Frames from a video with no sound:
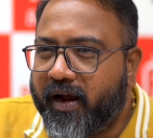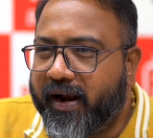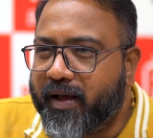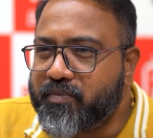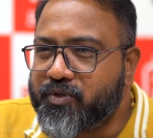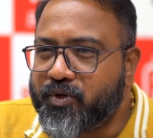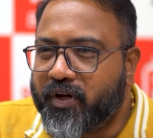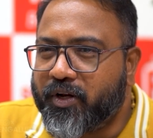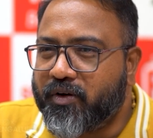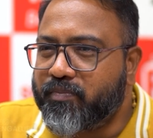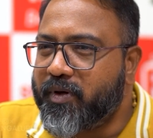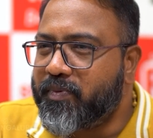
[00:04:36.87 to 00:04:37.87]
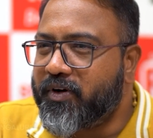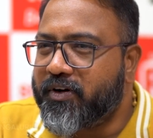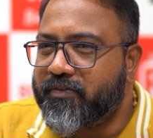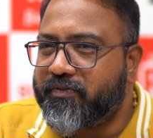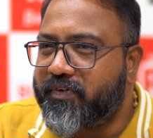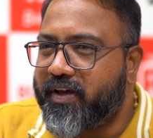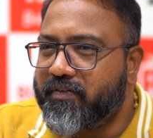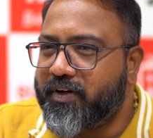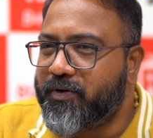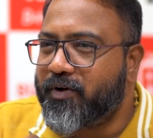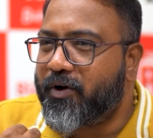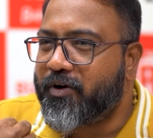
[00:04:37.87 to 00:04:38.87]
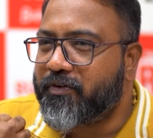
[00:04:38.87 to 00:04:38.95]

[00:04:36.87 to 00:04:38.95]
And I'm sure people would have given you